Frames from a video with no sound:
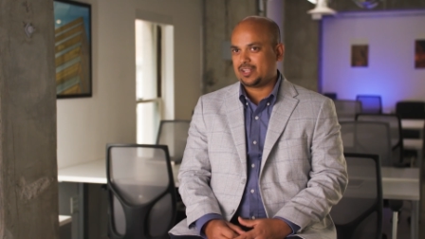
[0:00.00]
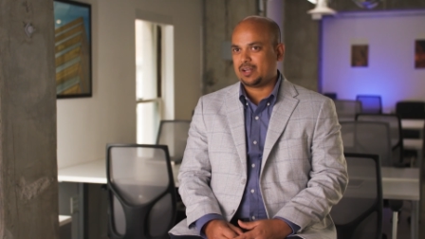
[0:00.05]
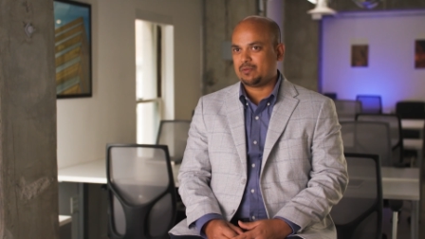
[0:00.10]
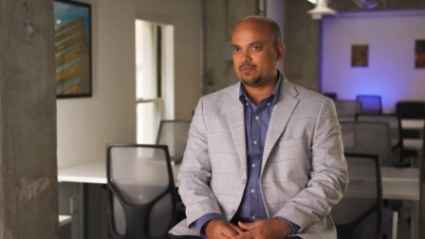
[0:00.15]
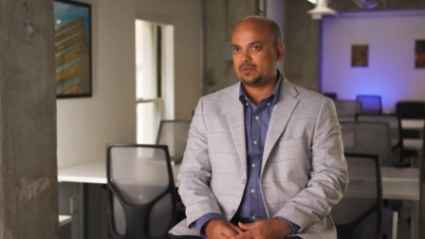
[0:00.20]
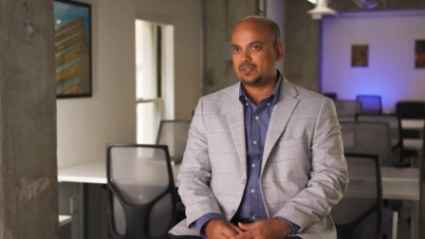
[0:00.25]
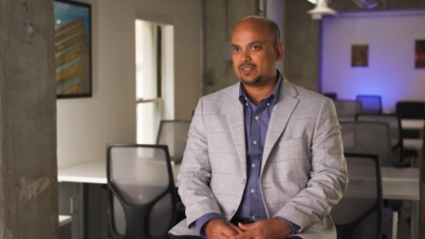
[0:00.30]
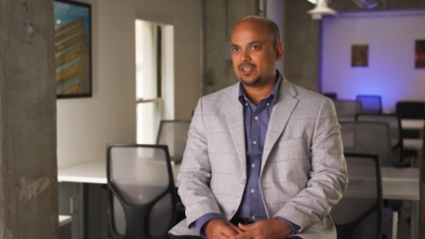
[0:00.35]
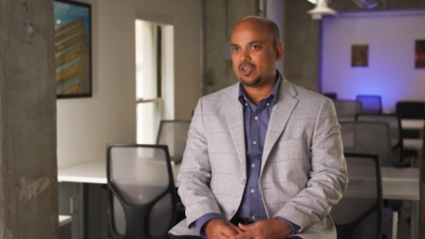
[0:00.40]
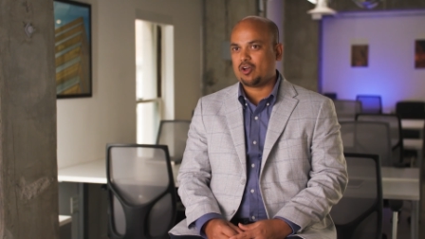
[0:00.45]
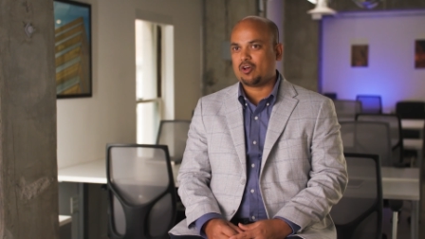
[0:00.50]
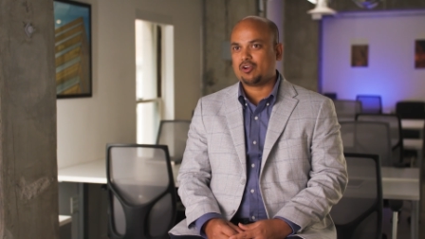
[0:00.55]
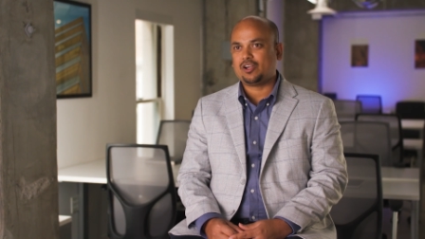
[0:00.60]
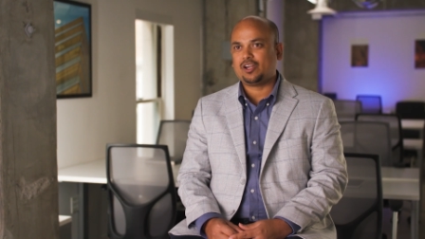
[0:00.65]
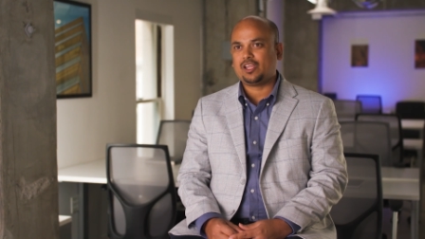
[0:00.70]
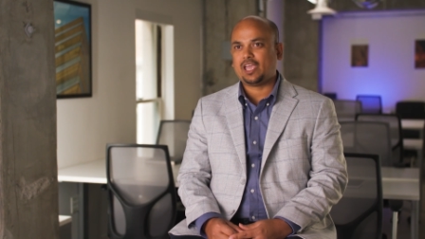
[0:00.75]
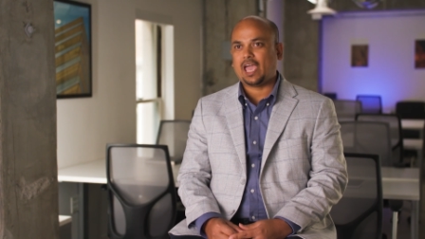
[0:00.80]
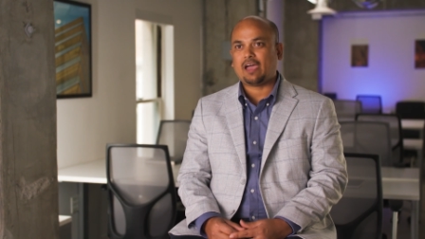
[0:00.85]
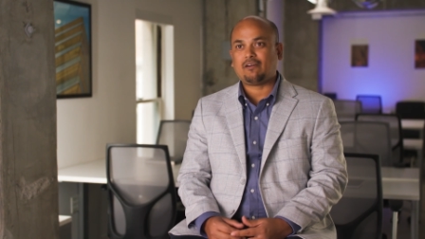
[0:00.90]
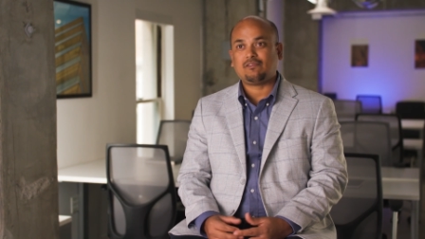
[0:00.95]
That means they
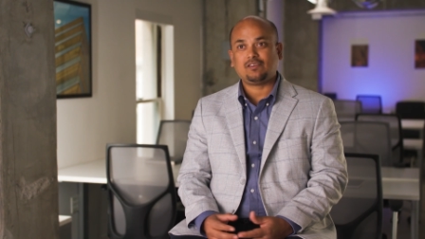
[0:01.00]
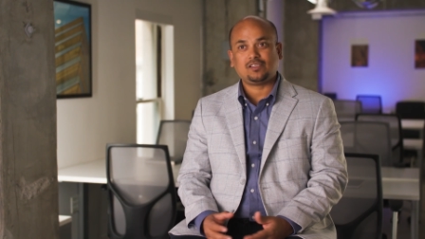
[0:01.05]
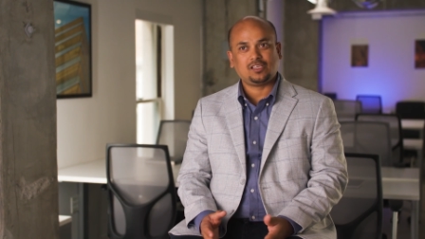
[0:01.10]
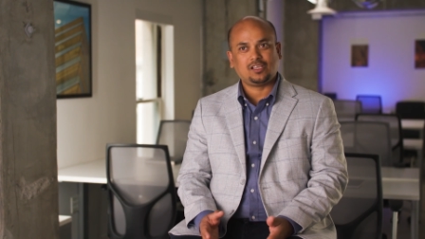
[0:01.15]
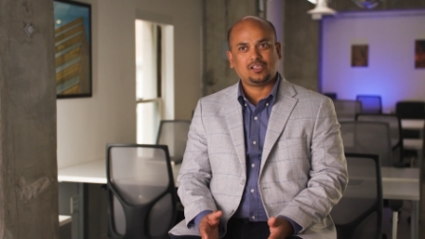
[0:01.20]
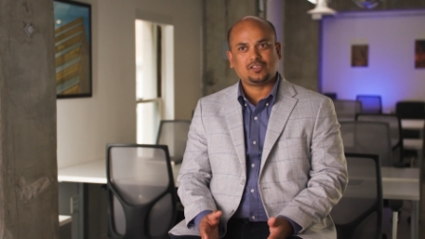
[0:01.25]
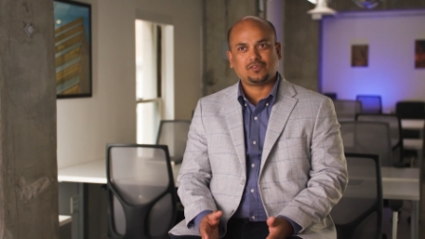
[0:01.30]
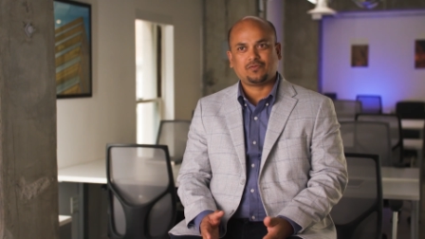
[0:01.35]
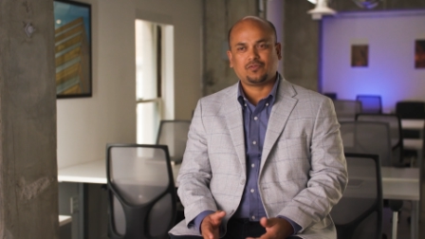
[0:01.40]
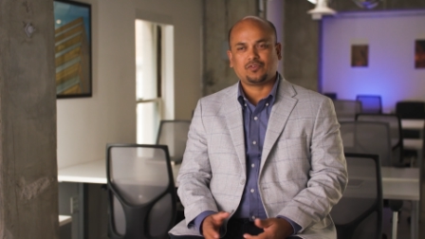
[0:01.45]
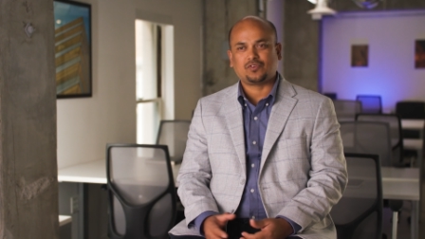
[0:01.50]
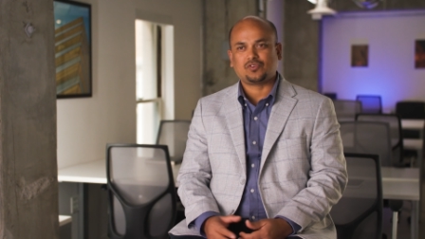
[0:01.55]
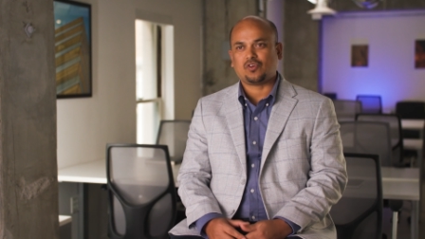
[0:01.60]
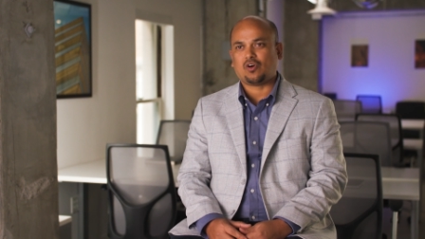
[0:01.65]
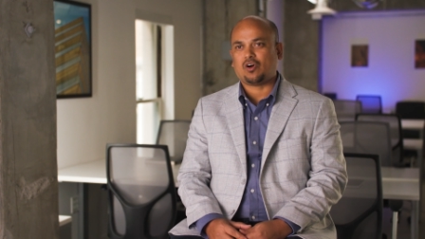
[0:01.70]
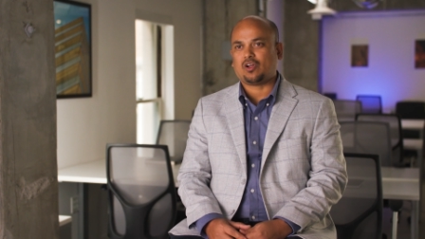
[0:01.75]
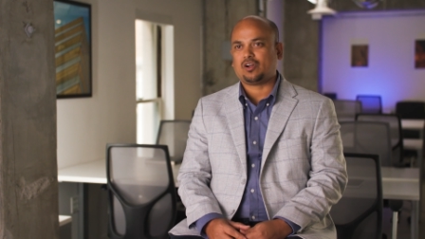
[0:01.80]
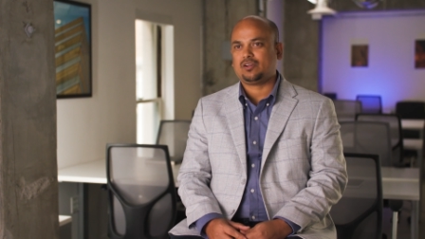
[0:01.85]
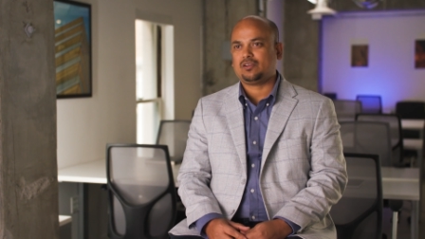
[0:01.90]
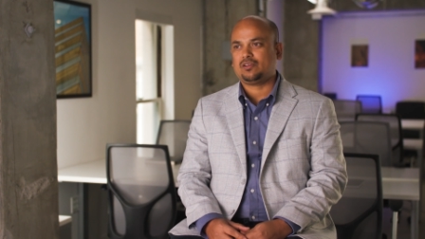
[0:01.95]
already have a Salesforce
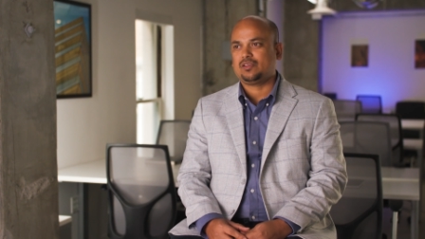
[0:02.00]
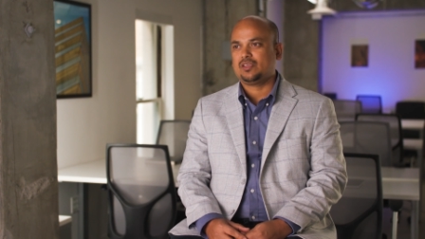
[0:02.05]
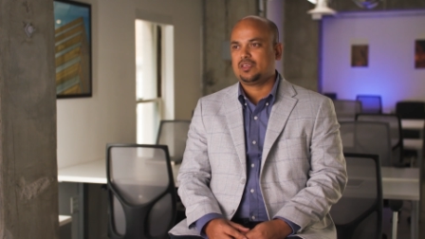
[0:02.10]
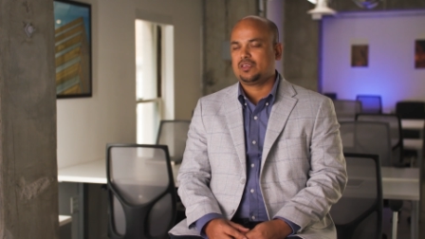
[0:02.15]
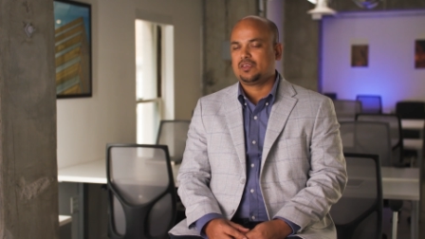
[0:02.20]
org,